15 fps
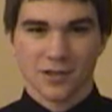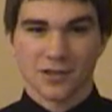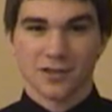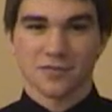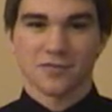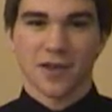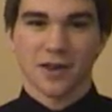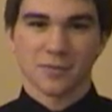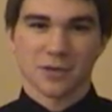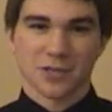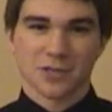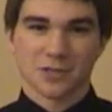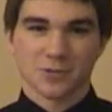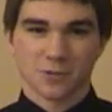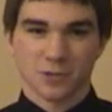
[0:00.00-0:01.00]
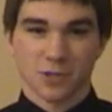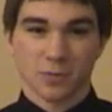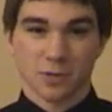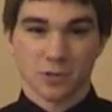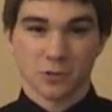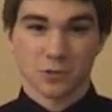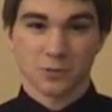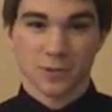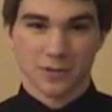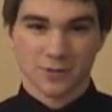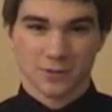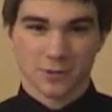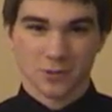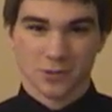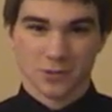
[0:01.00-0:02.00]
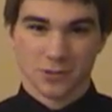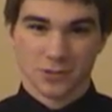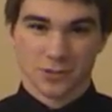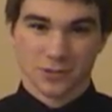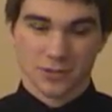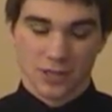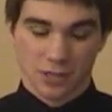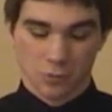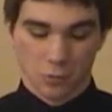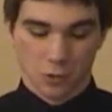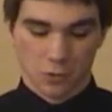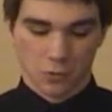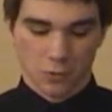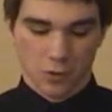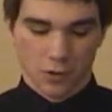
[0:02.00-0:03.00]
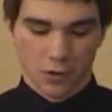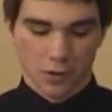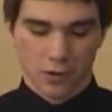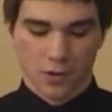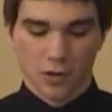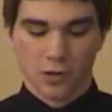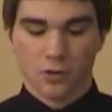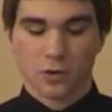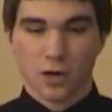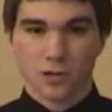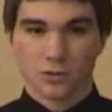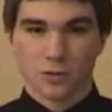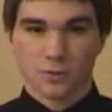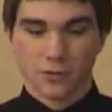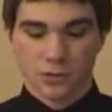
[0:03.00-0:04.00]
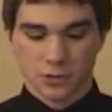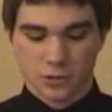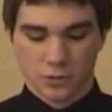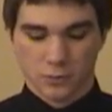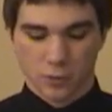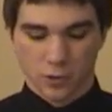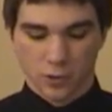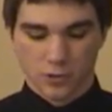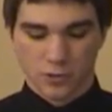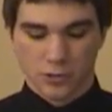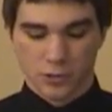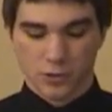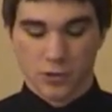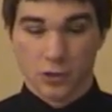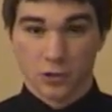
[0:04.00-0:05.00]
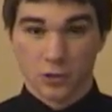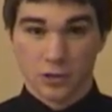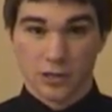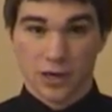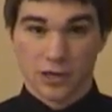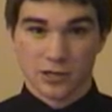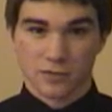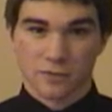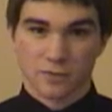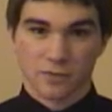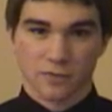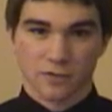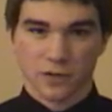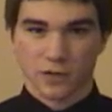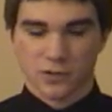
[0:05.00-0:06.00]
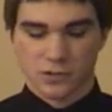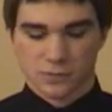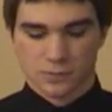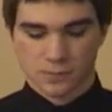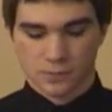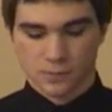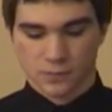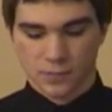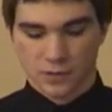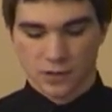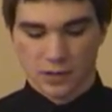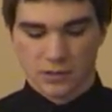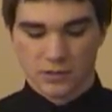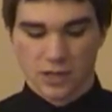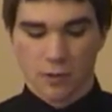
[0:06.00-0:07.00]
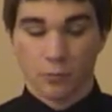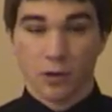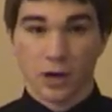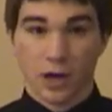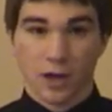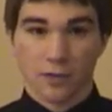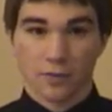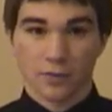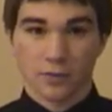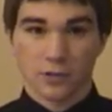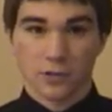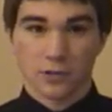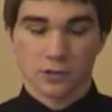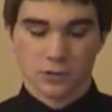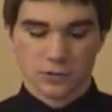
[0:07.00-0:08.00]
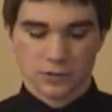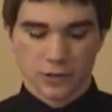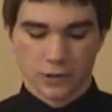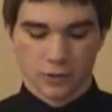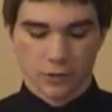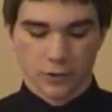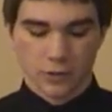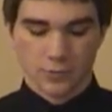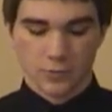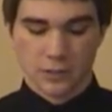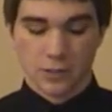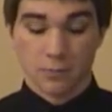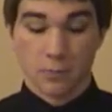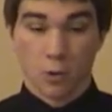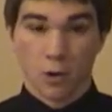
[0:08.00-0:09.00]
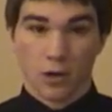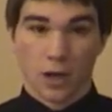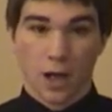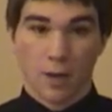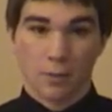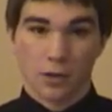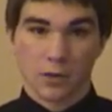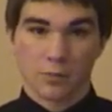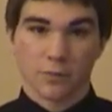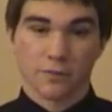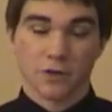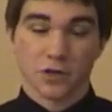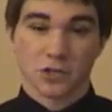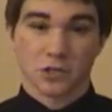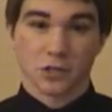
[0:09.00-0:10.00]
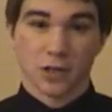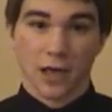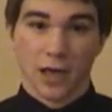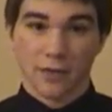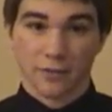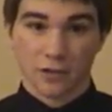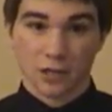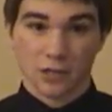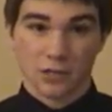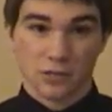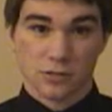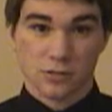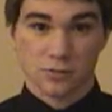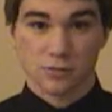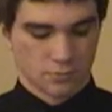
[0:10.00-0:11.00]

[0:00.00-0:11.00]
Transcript: The amphetamines, which had been used by soldiers in the Second World War, crossed over into sports during the early 1950s. As time went on, the use of steroids became more common in professional athletes.